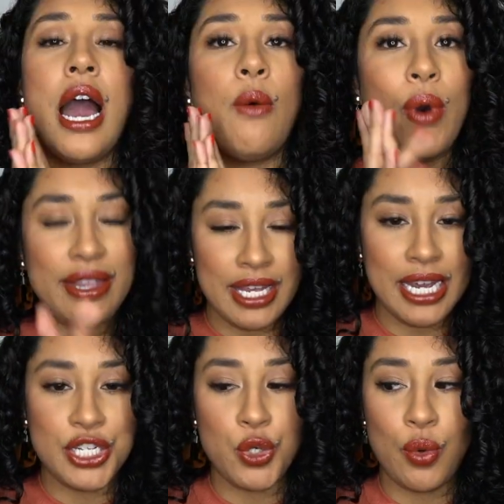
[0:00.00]
One thing
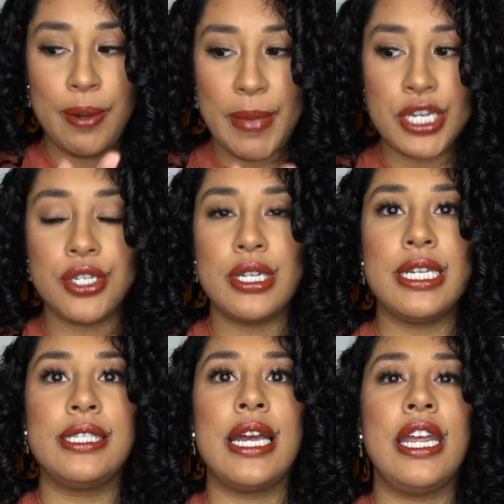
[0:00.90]
I do want to mention
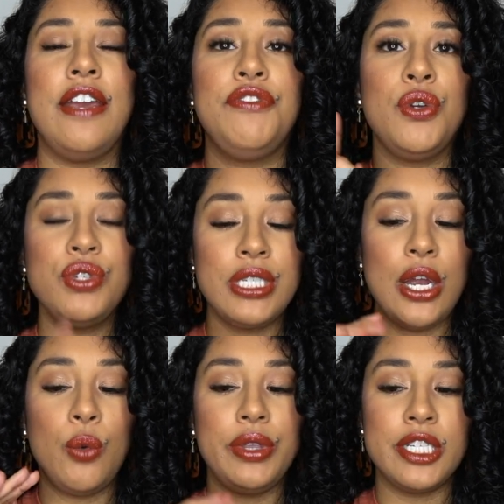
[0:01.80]
is that if you
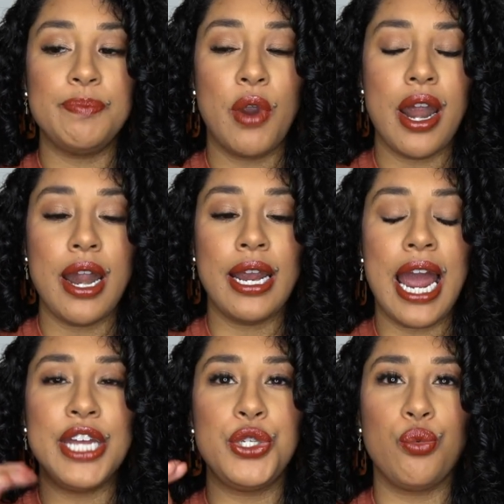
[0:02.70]
style with this product,
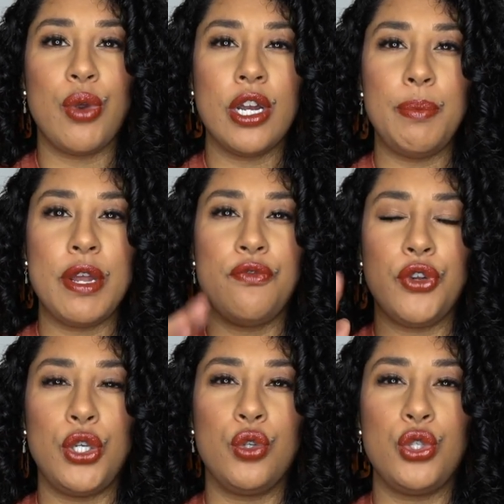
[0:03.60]
I do recommend for
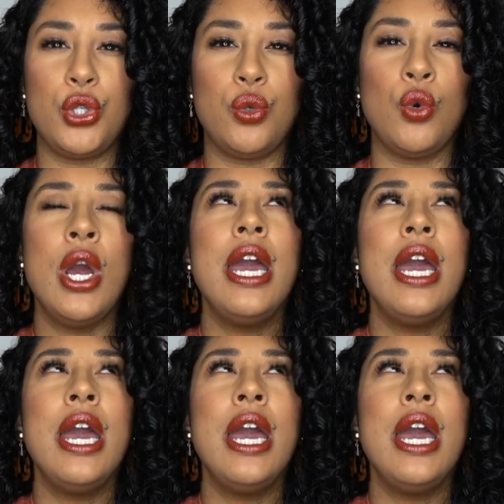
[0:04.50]
you to